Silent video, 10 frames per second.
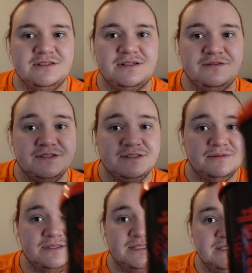Like if I do it
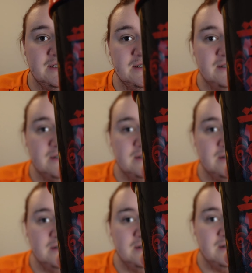with this,
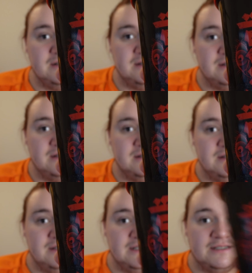
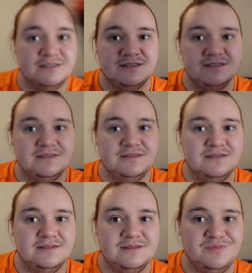it does it.
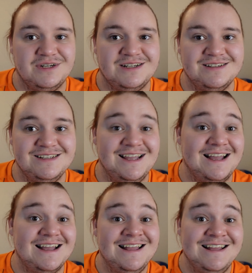But
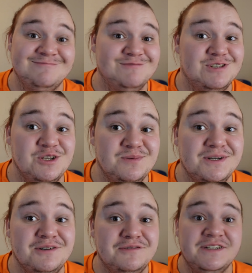yeah, super
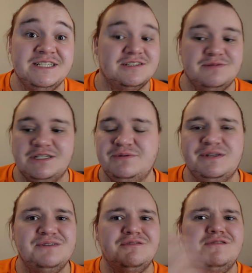cool feature, especially
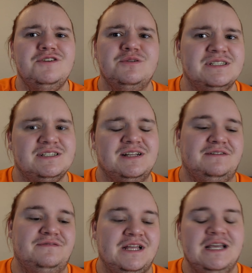when you're reviewing
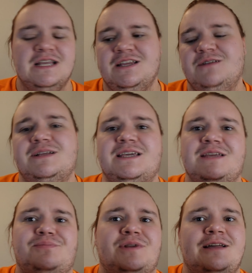stuff. You don't want to
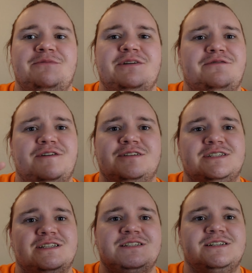keep playing with your
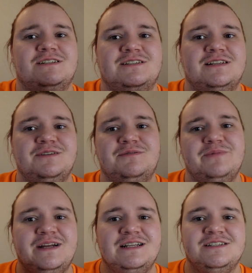focus and adjusting it. You want
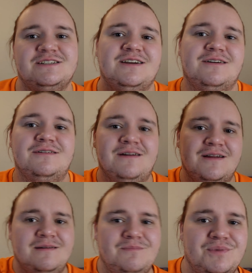to be able to just go,
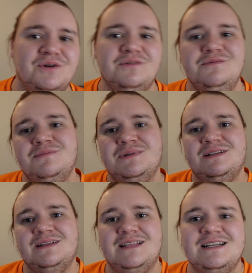boom,
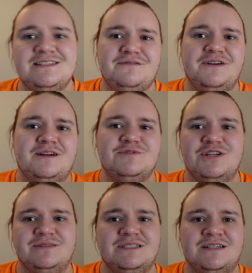there's the thing I'm
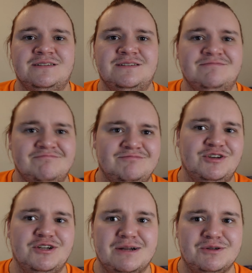showing you.
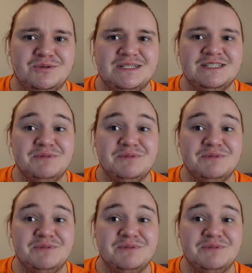Look how cool it is.